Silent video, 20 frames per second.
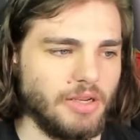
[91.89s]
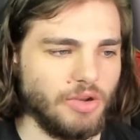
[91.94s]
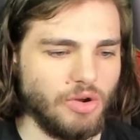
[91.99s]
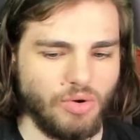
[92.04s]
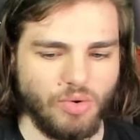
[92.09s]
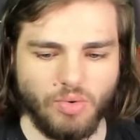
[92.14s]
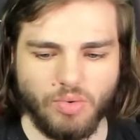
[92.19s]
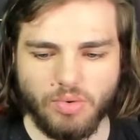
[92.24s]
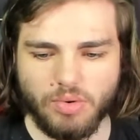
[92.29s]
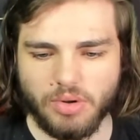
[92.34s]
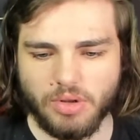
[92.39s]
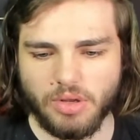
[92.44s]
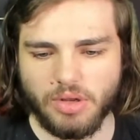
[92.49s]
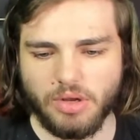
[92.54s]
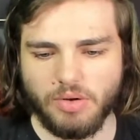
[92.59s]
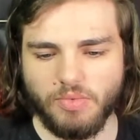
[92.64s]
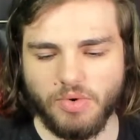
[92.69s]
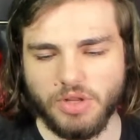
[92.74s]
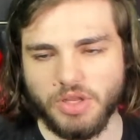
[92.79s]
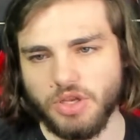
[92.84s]
yo,
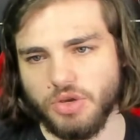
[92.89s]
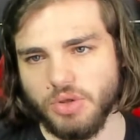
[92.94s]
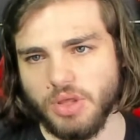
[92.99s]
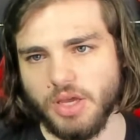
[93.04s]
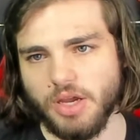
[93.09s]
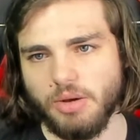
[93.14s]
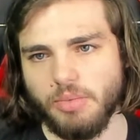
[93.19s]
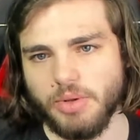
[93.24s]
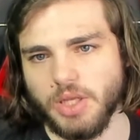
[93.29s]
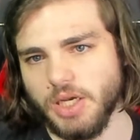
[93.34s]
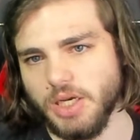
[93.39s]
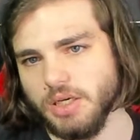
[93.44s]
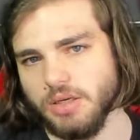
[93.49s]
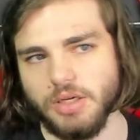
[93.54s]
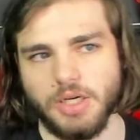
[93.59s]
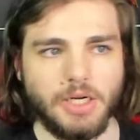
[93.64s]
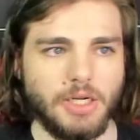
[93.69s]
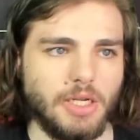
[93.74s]
what did you think about this?